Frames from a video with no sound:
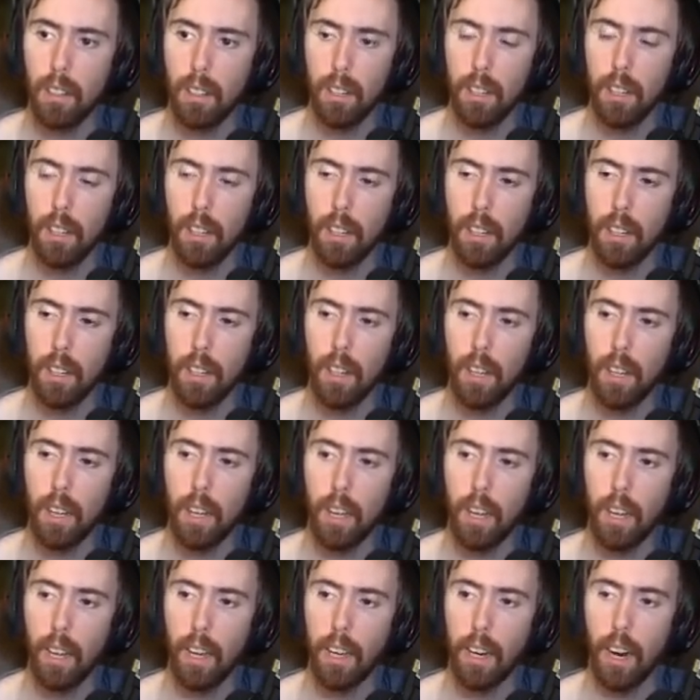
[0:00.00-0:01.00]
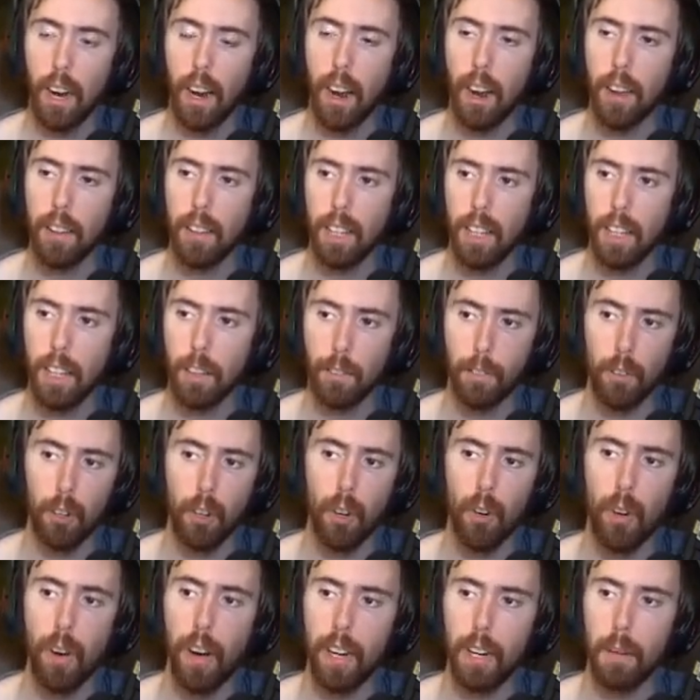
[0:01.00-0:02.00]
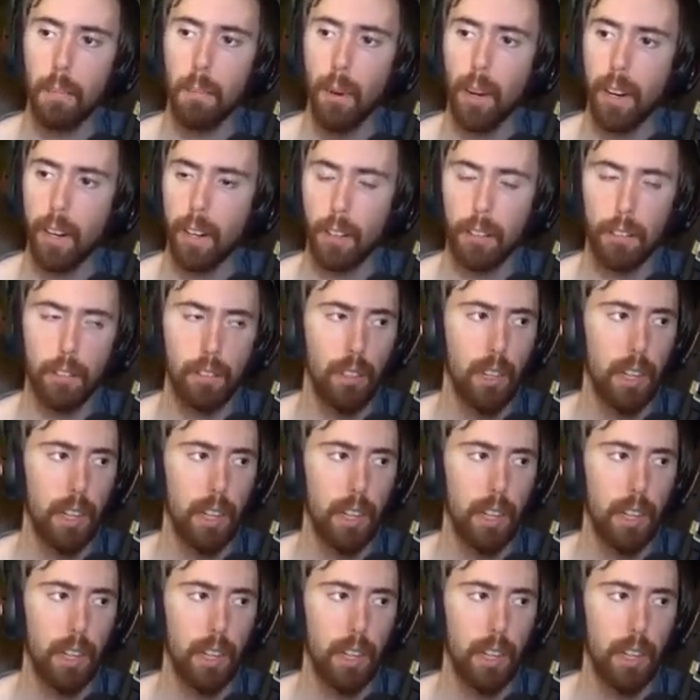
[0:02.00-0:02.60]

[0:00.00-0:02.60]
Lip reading: Yeah, sorry. And I think that for a lot of players,